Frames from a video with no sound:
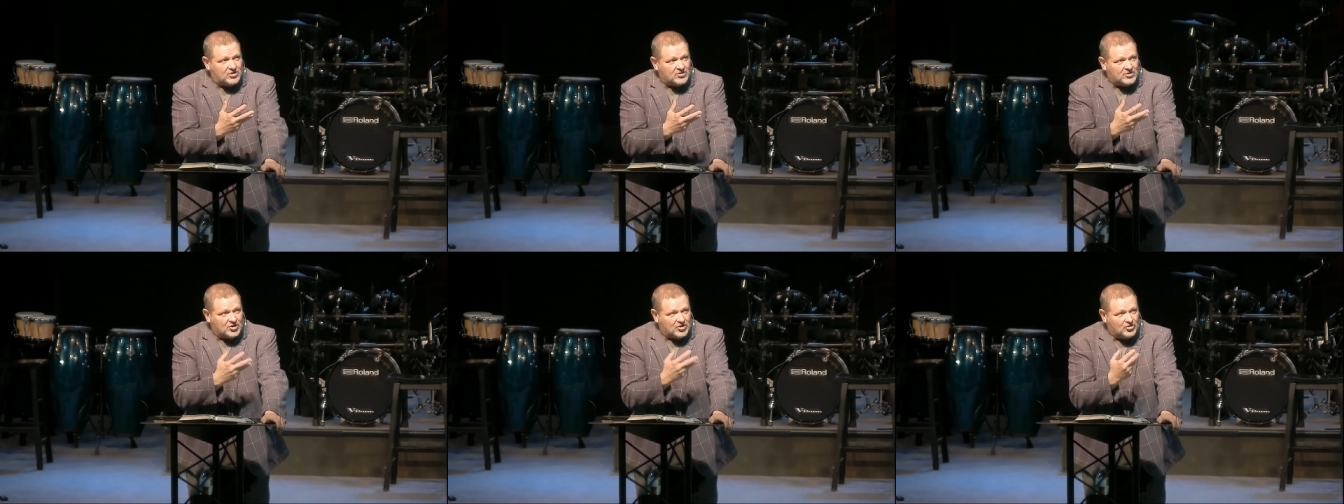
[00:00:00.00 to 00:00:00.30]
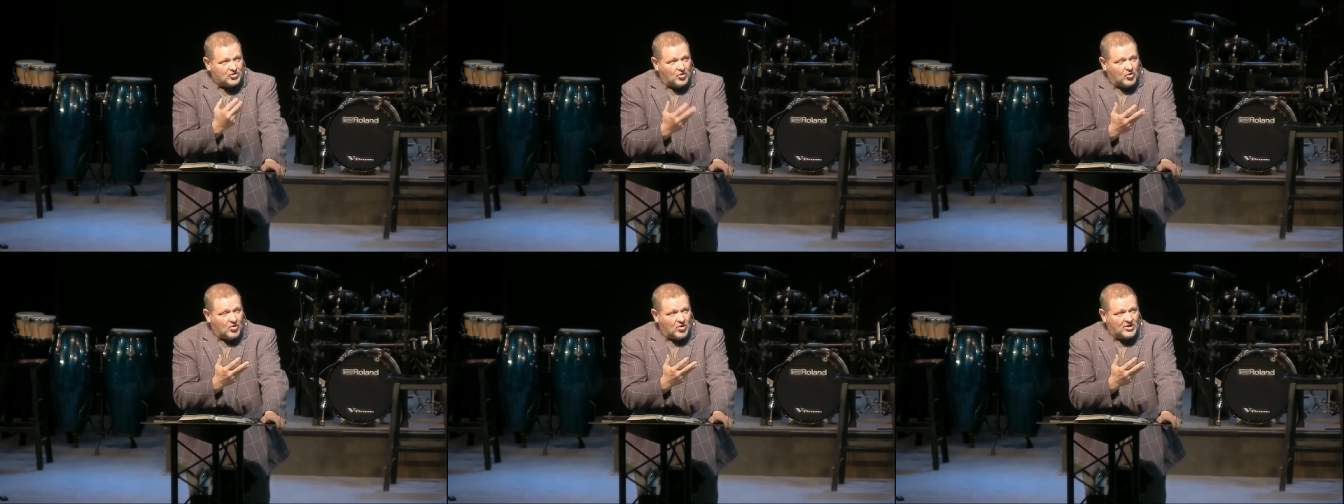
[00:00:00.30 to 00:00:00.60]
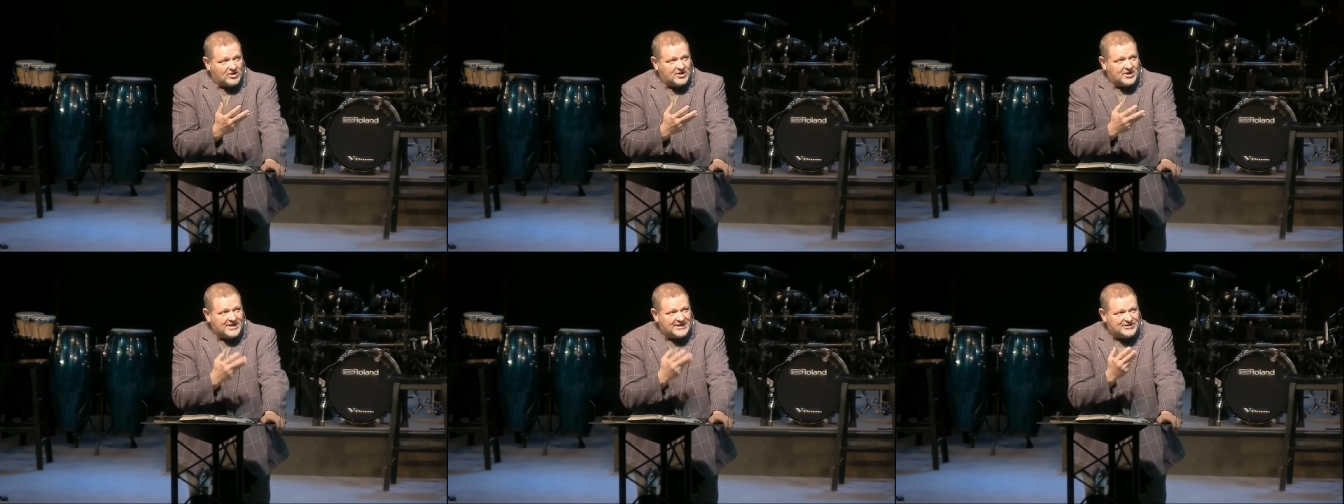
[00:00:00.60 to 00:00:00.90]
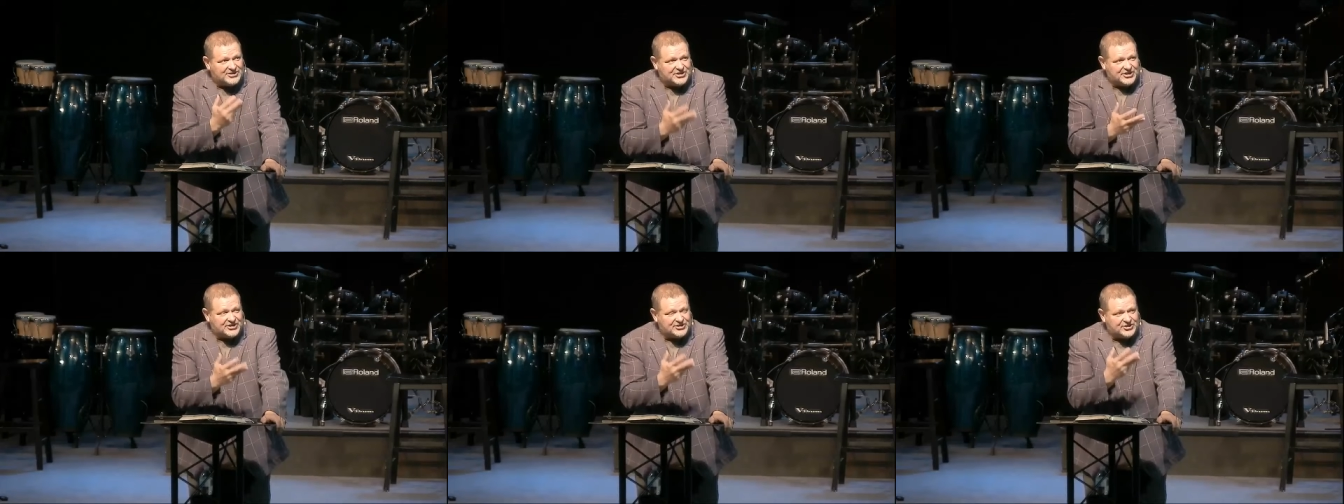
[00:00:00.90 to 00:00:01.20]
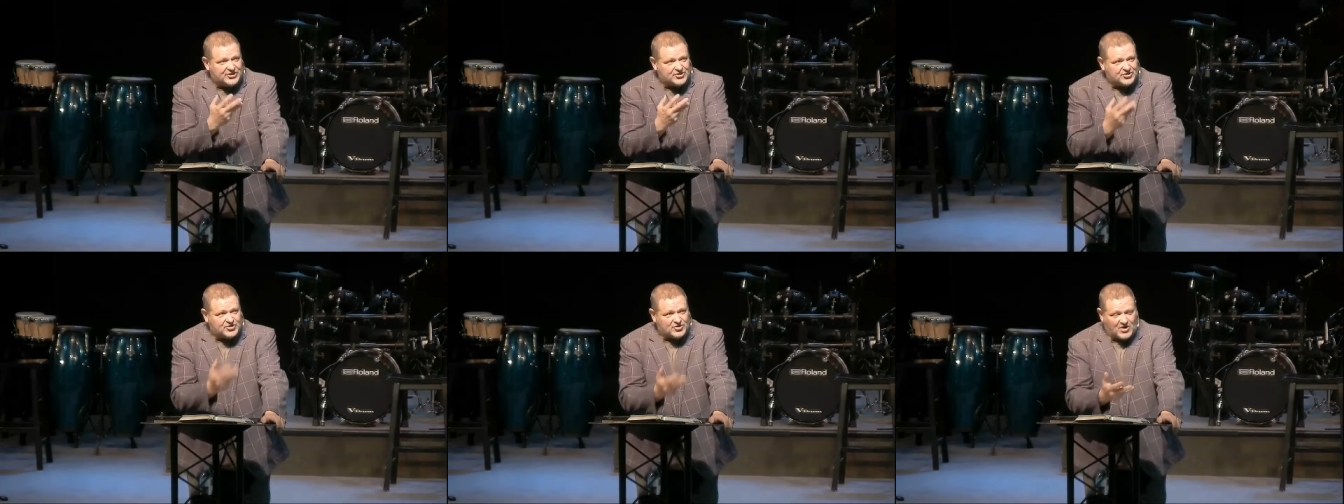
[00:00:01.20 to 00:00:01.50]
the Lord
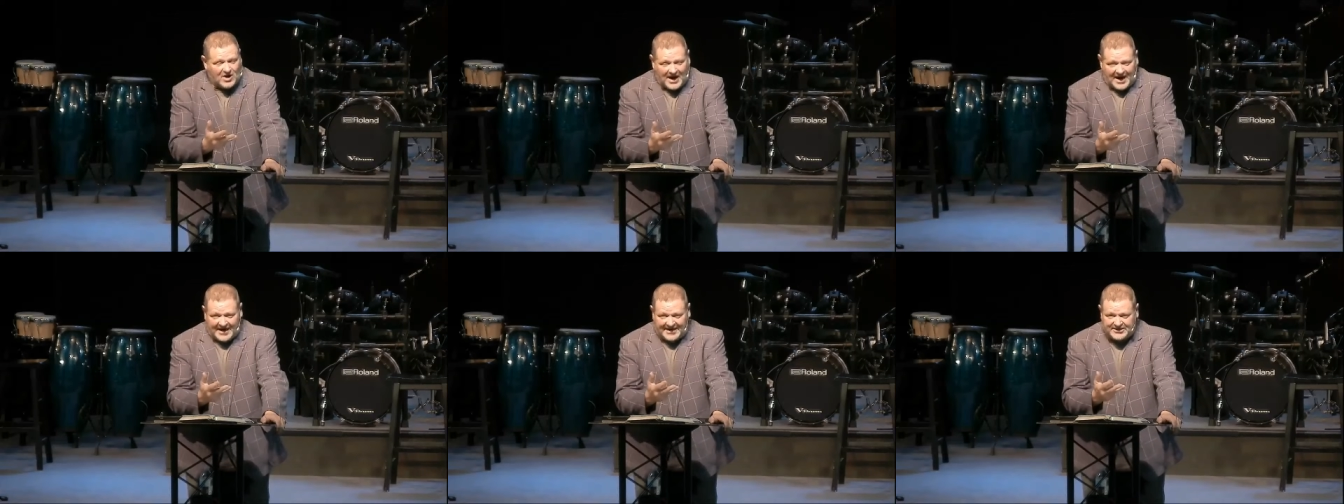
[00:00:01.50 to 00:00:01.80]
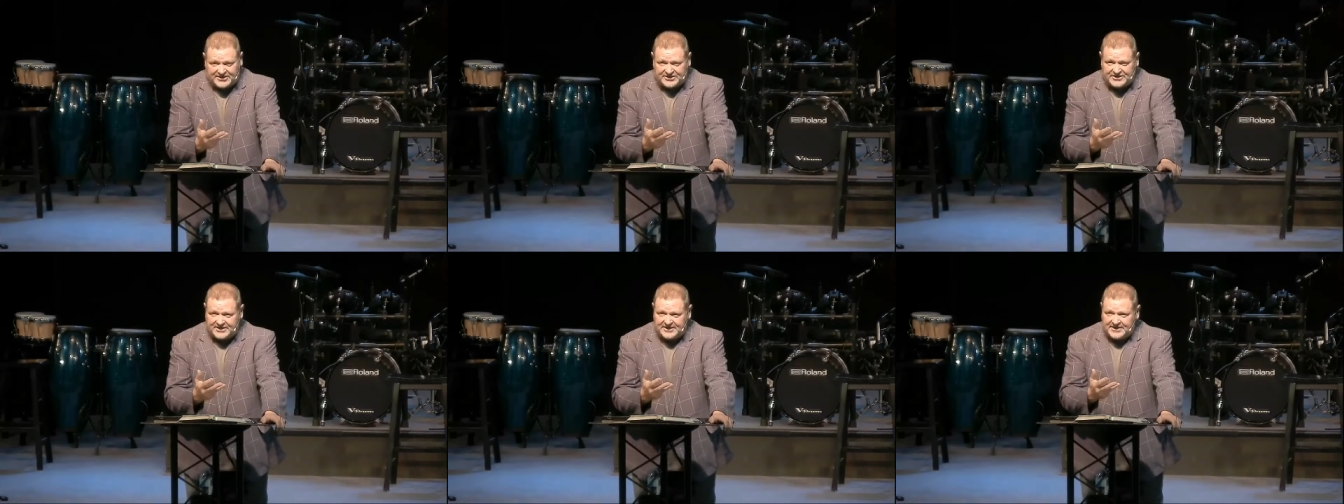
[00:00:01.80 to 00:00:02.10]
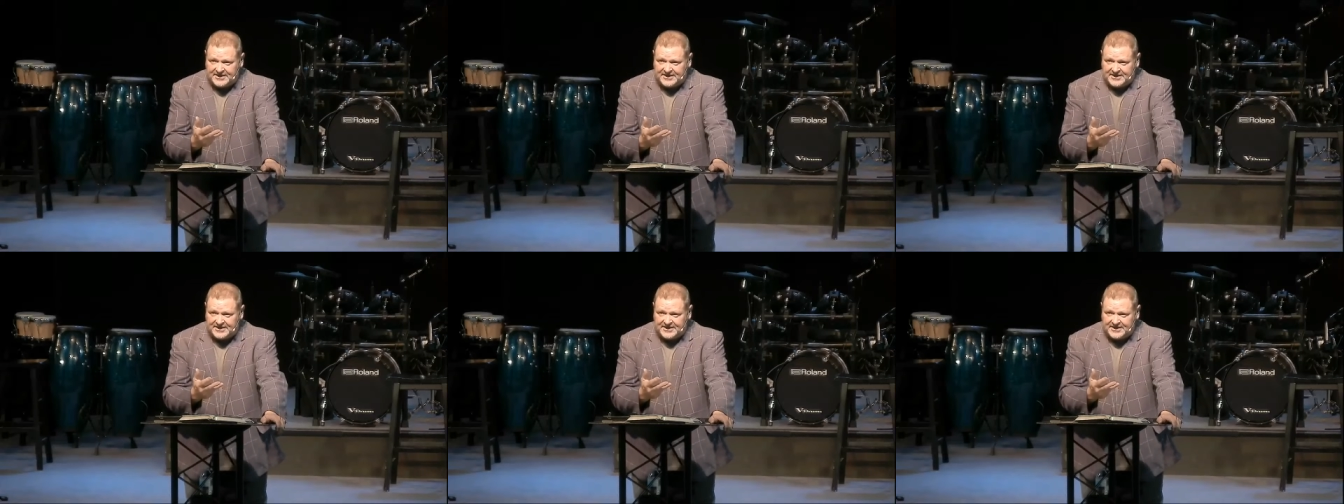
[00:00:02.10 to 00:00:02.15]
Jesus Christ,